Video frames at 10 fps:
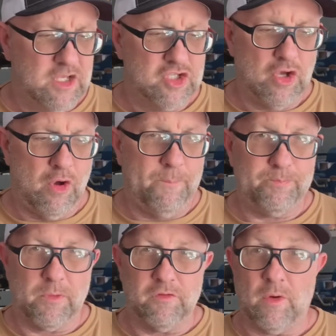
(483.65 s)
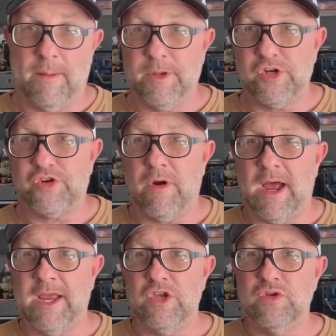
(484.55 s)
So I'm gonna
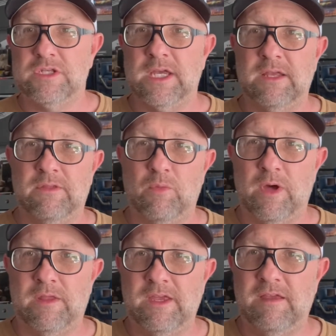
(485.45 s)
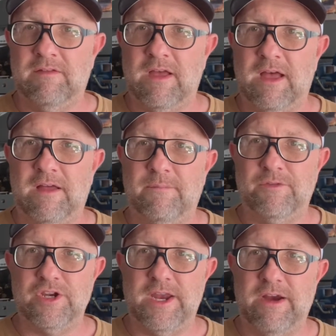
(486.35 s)
try using one of these
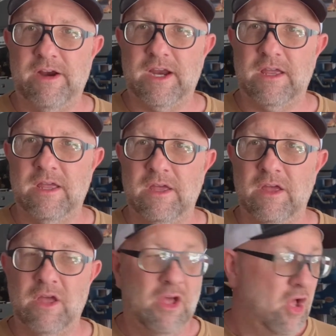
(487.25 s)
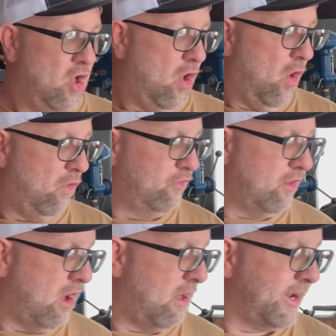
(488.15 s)
generic hole saw.